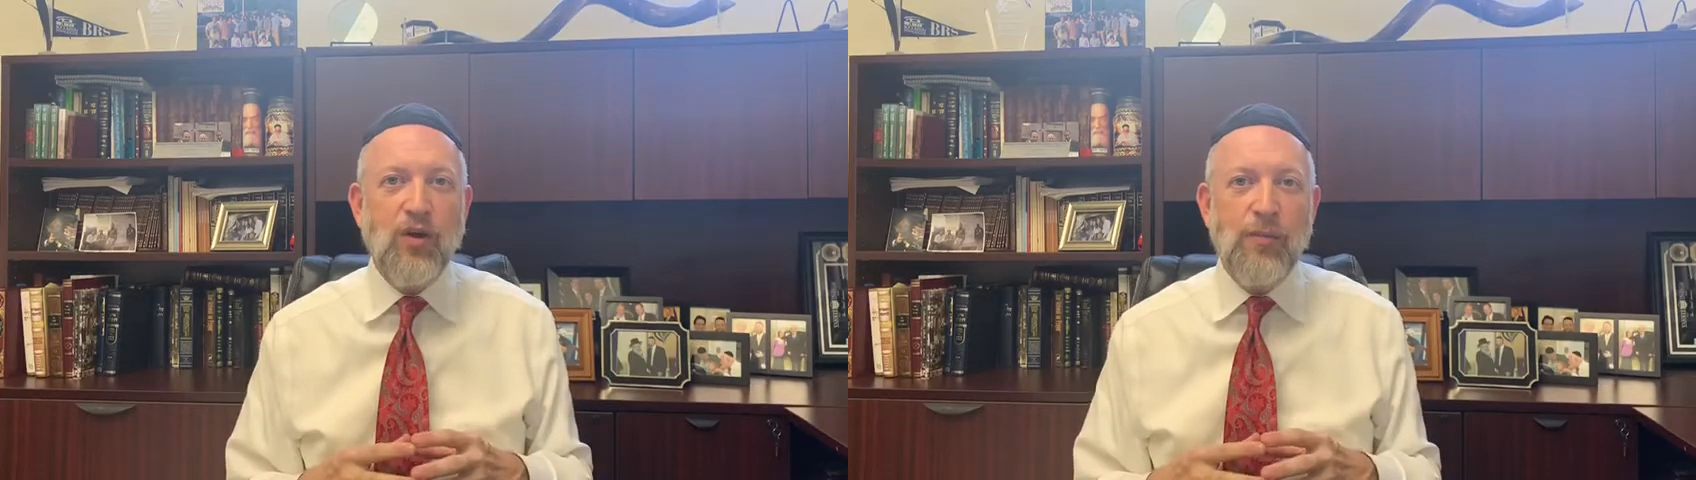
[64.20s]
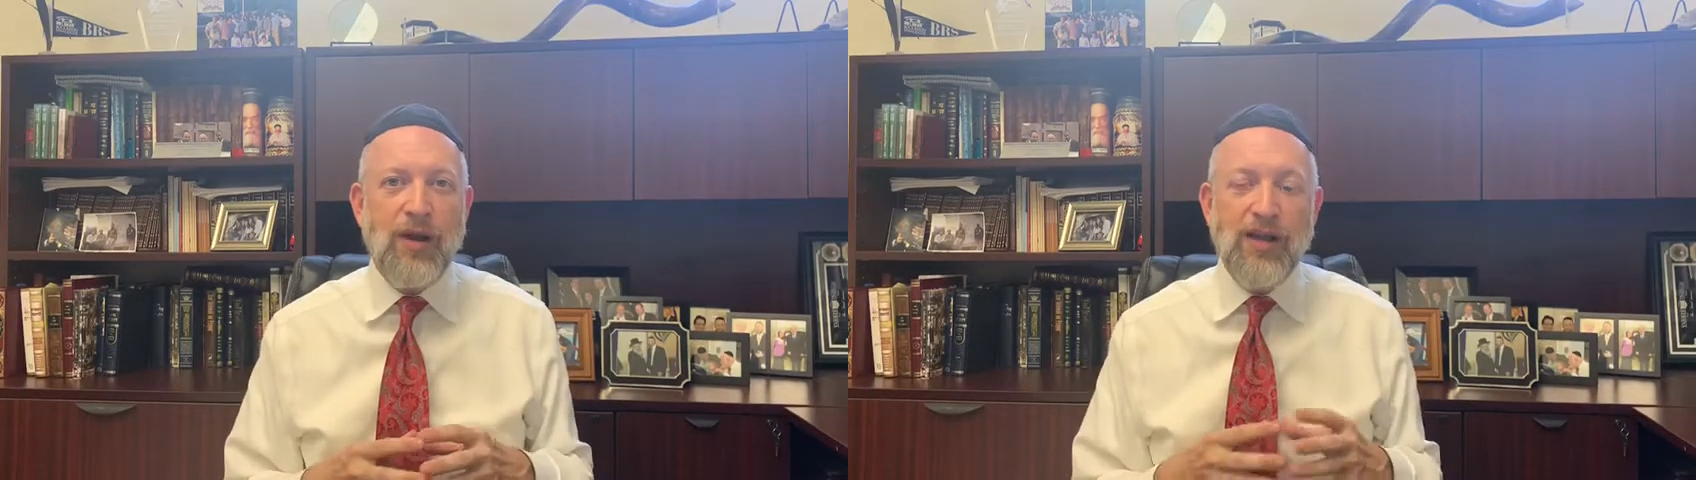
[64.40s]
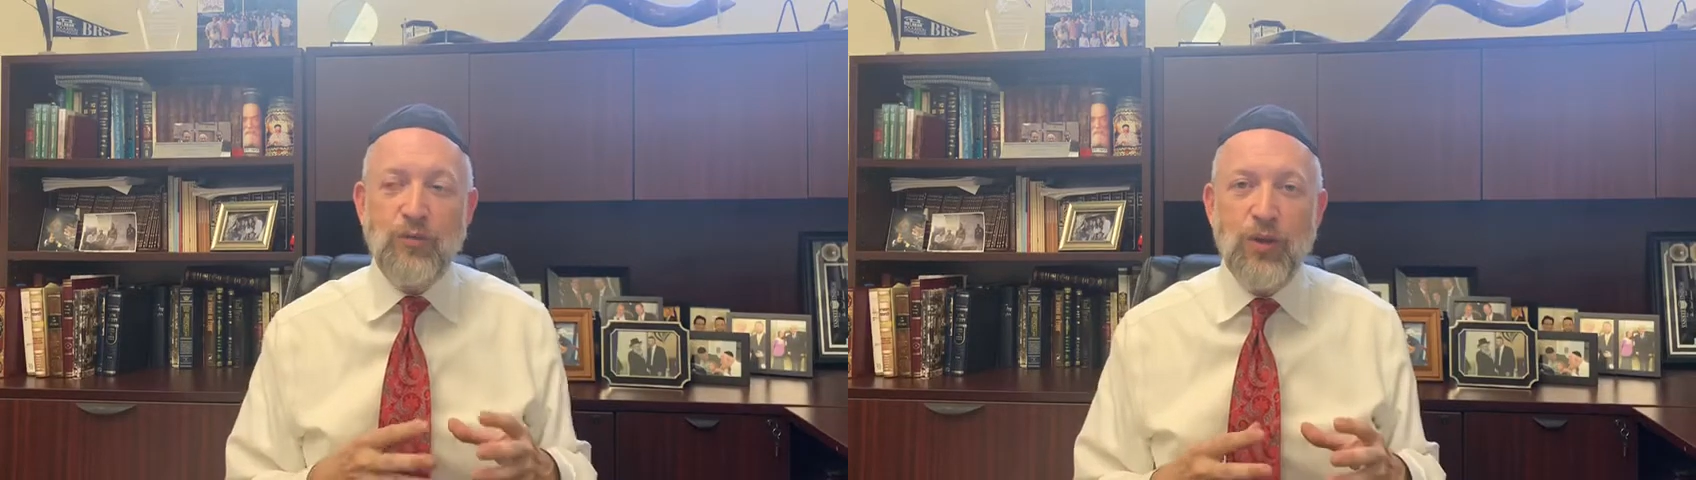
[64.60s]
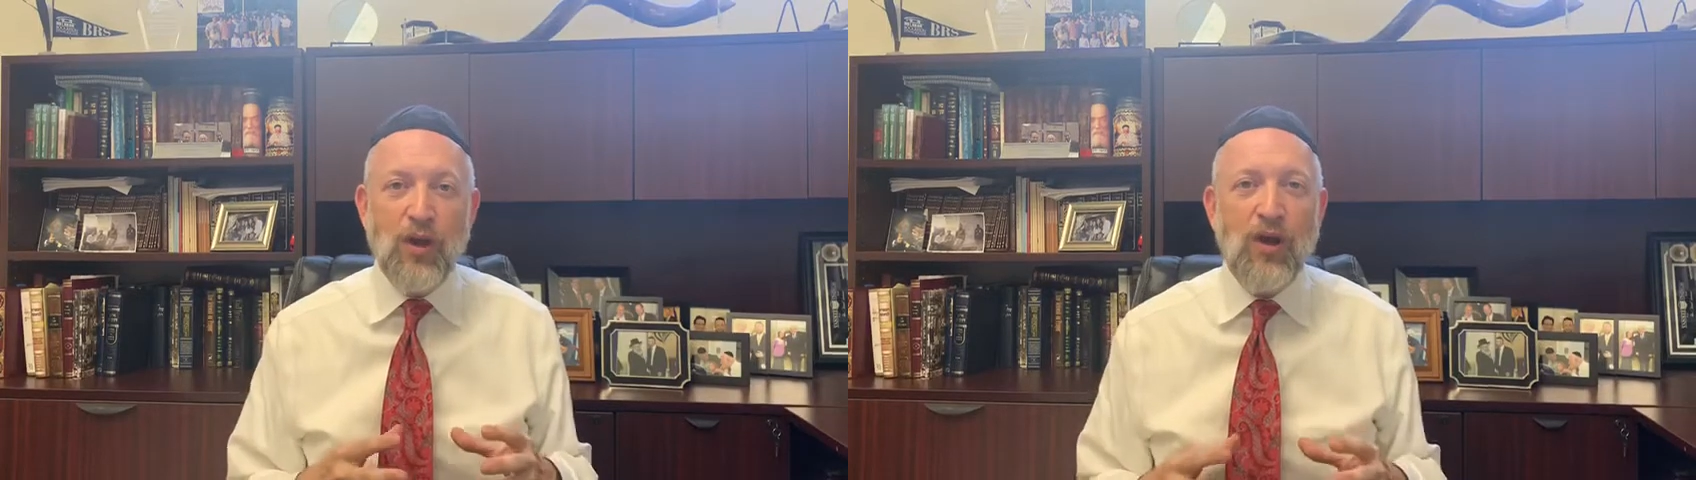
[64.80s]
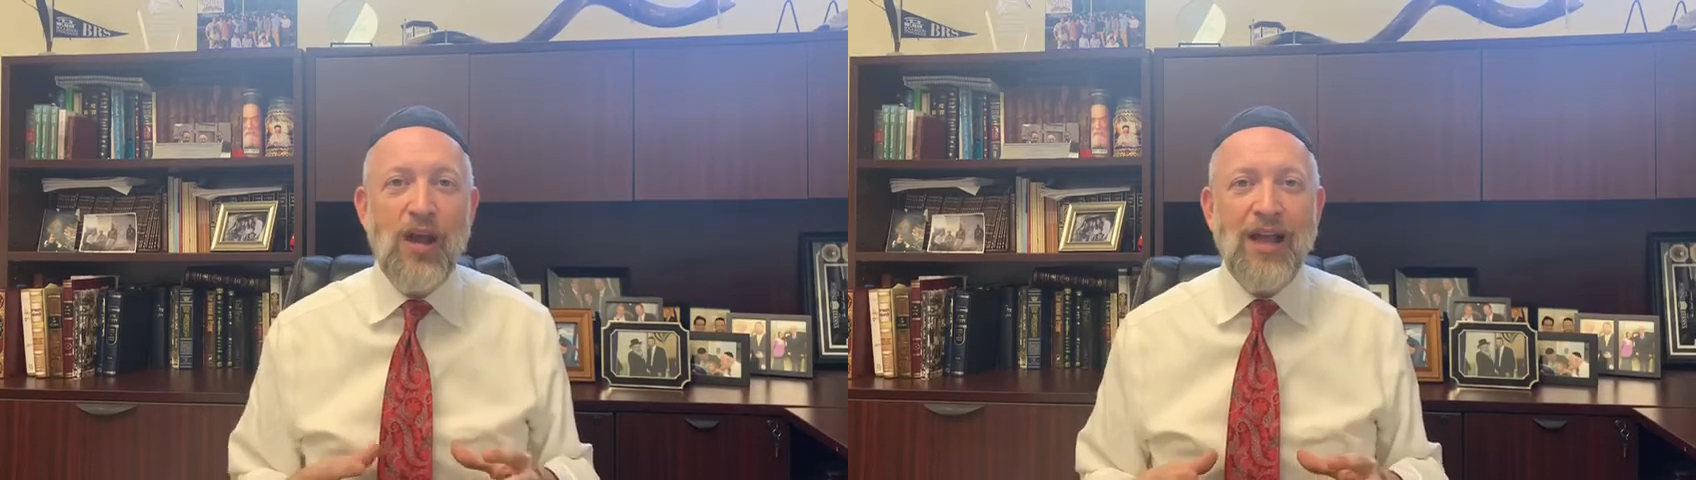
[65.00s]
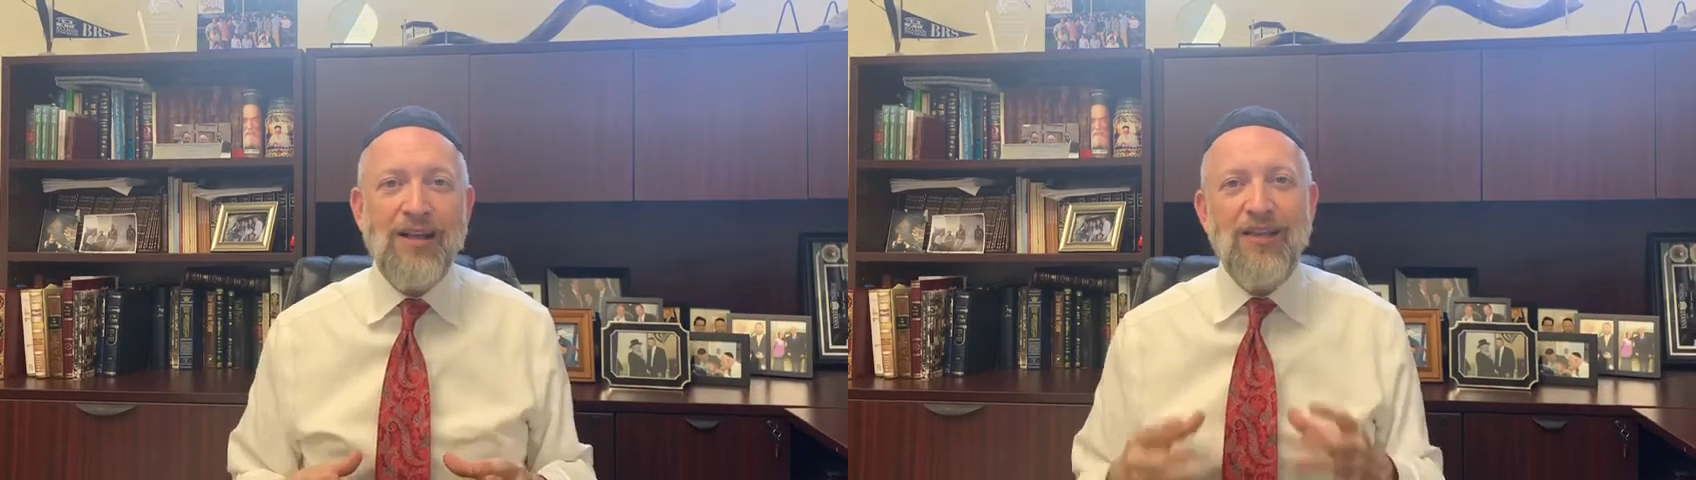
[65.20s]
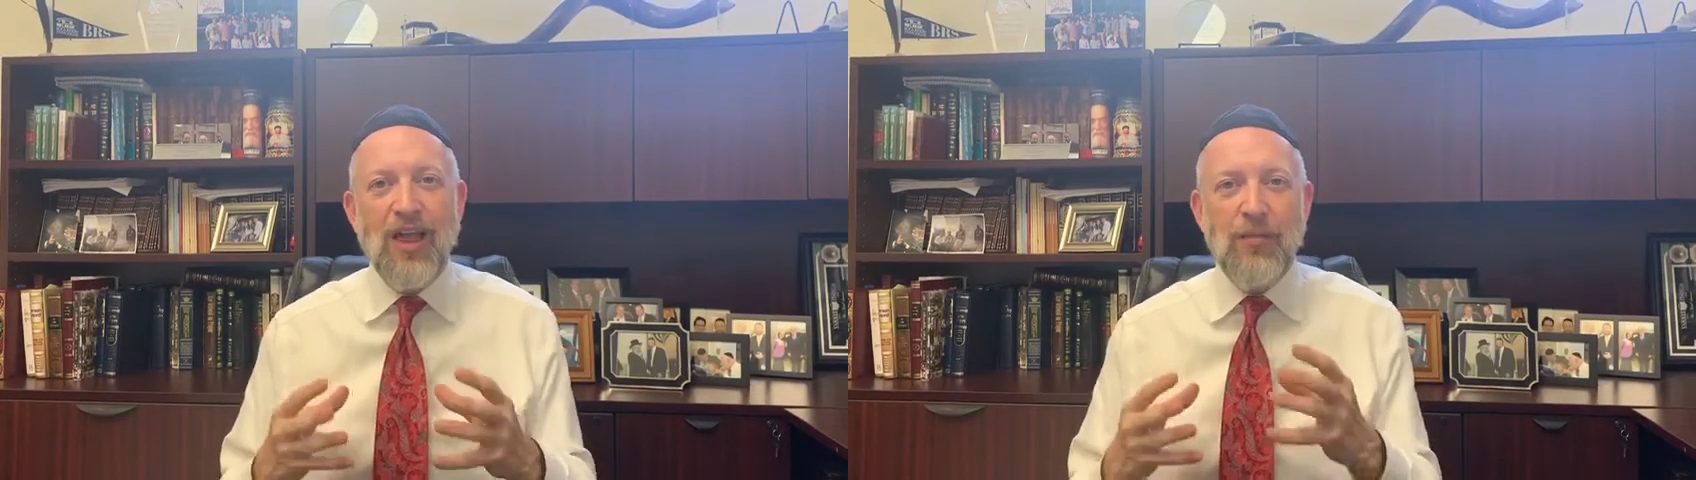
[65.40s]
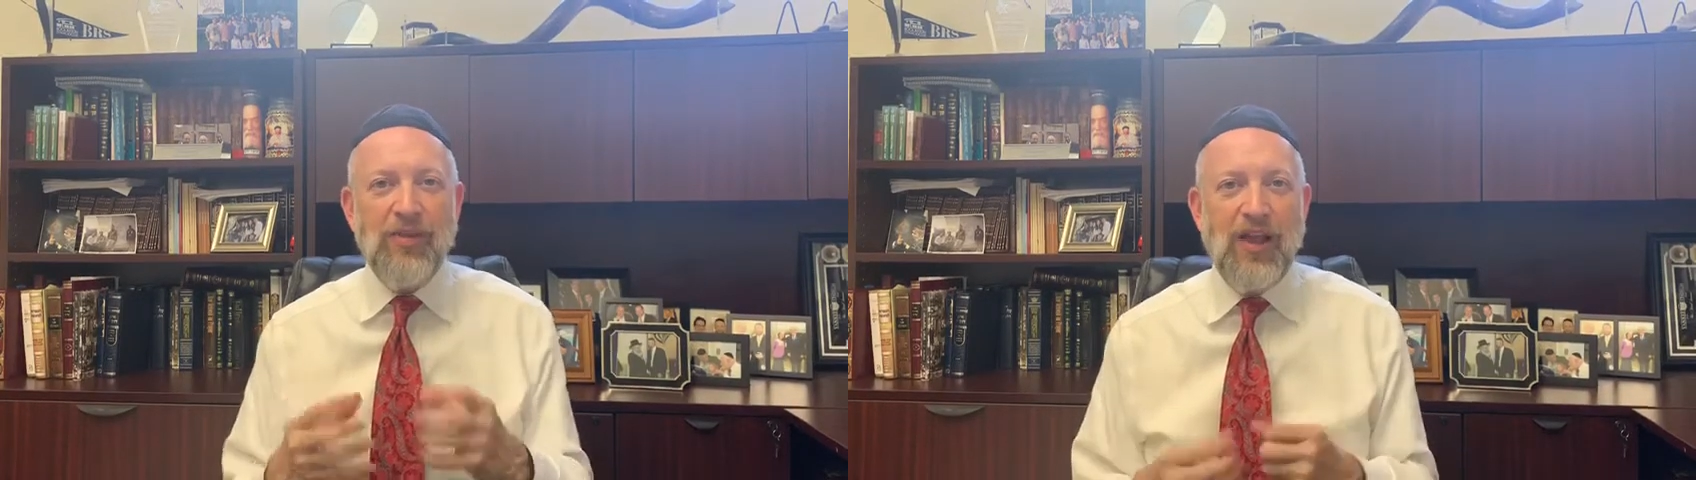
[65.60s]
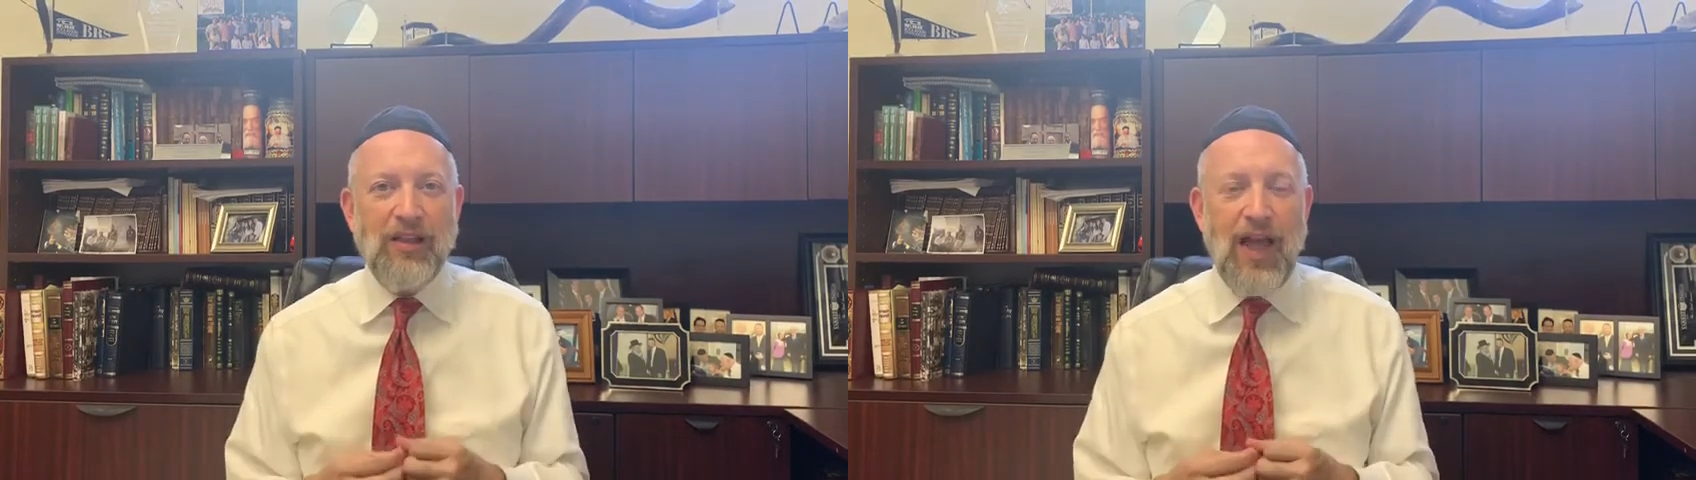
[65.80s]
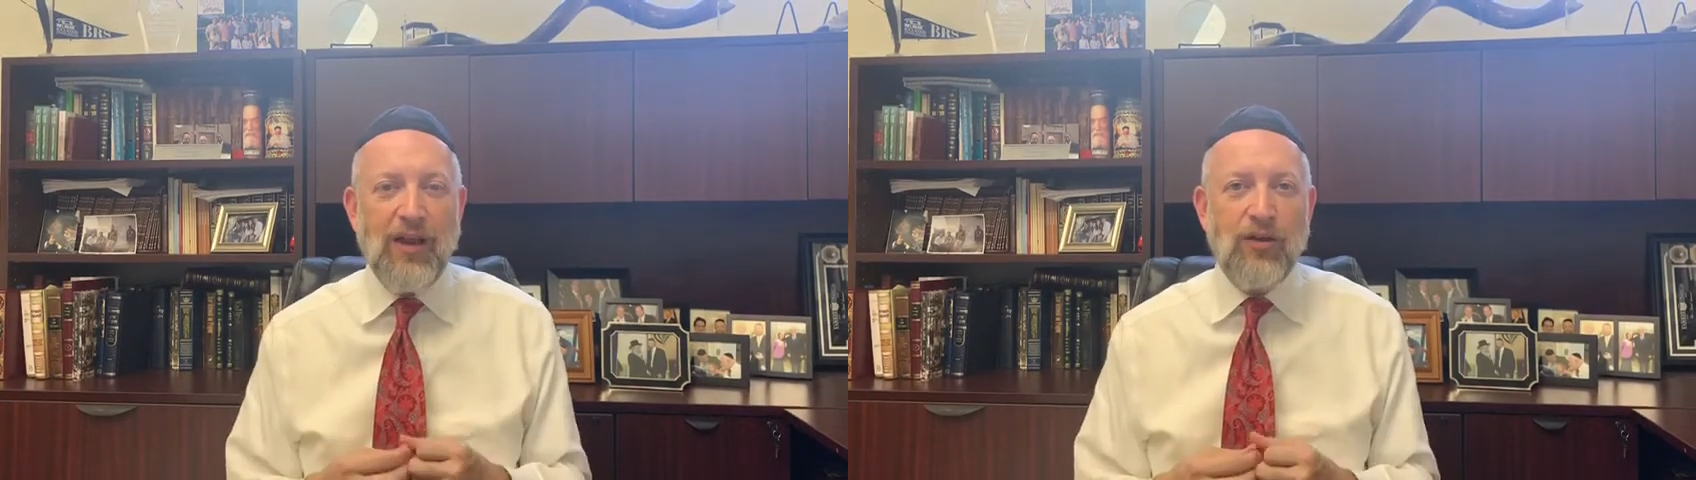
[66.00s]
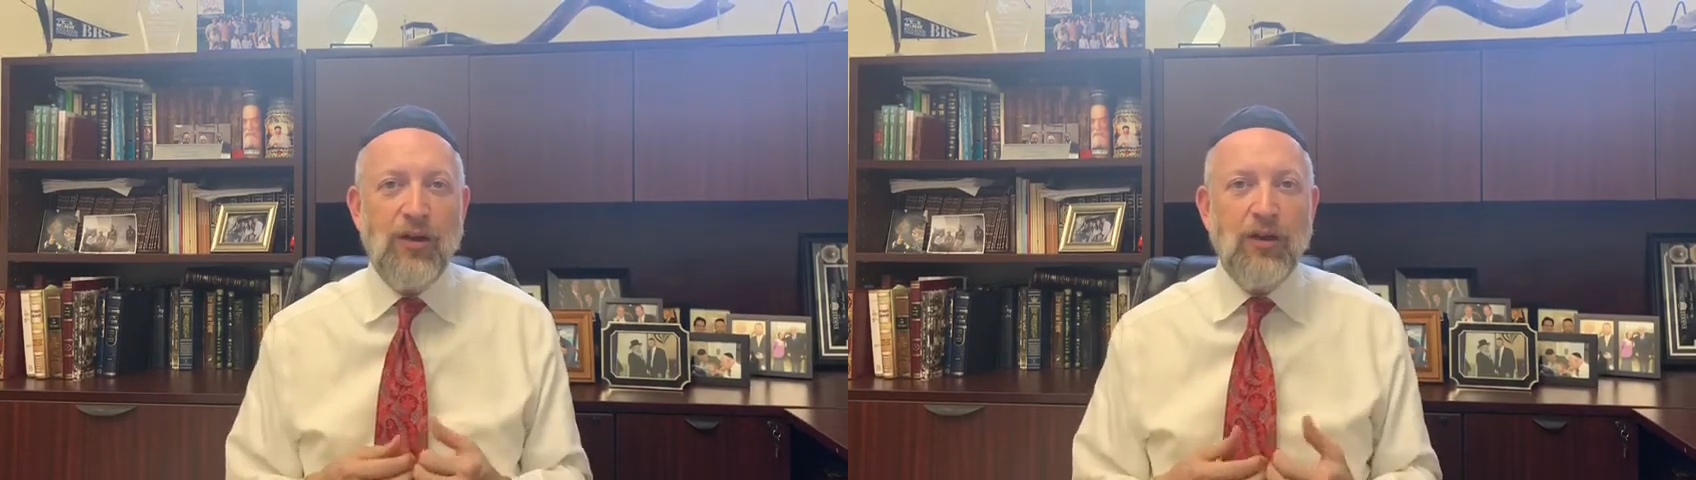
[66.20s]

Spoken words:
HaOmer, as we are climbing that ladder